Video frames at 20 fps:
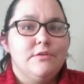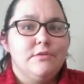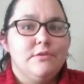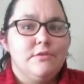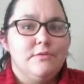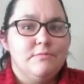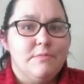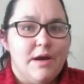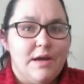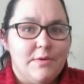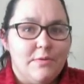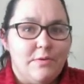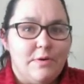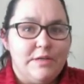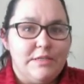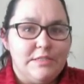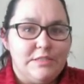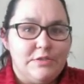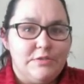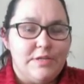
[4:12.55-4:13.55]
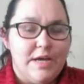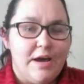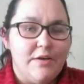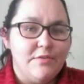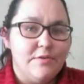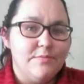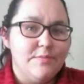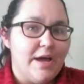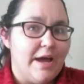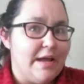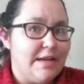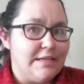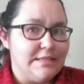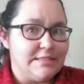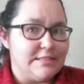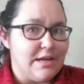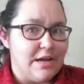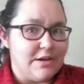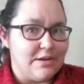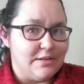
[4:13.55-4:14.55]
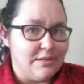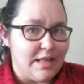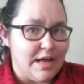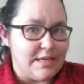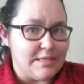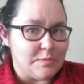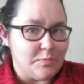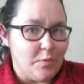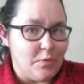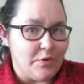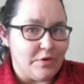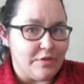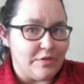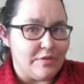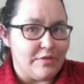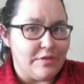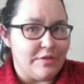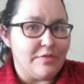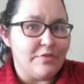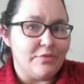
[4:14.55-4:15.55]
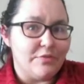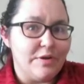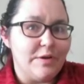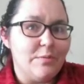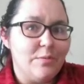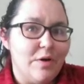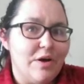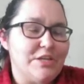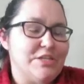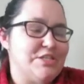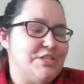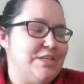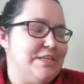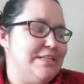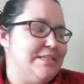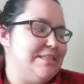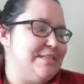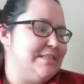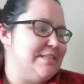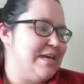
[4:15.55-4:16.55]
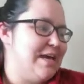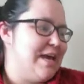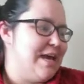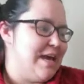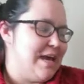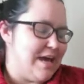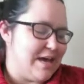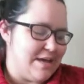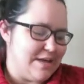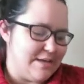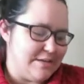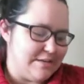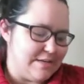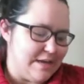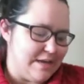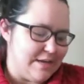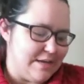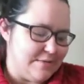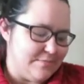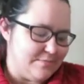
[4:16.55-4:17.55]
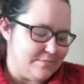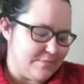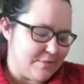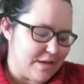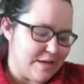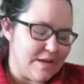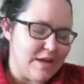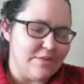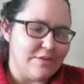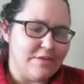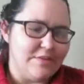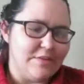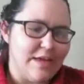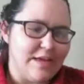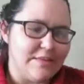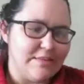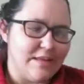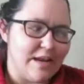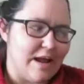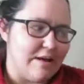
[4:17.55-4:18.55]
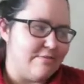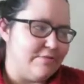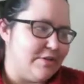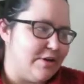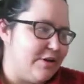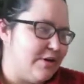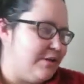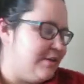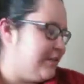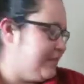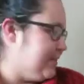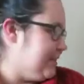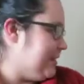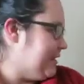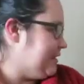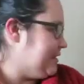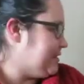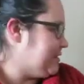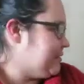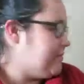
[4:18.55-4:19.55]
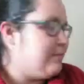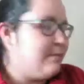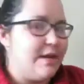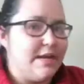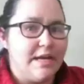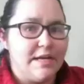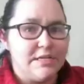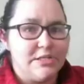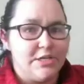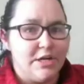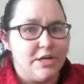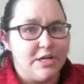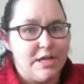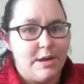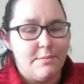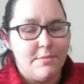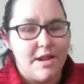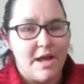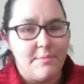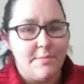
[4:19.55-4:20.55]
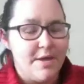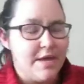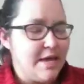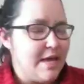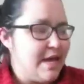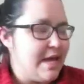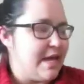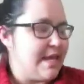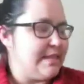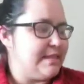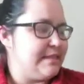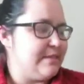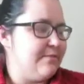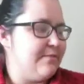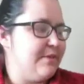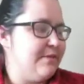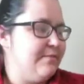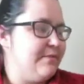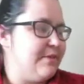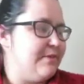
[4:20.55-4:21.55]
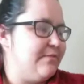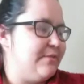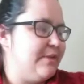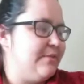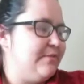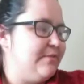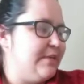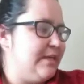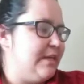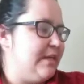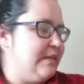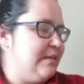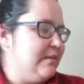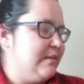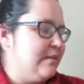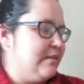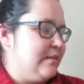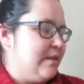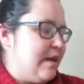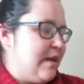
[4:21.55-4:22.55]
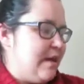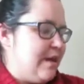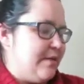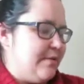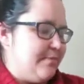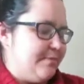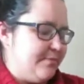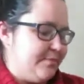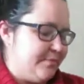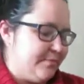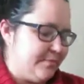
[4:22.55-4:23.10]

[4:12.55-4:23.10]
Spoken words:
you might want to tell them that it's not going to last more than 3 washes. And another thing that I've learned, and it's going to be my next shirt coming up, is the 50-50. It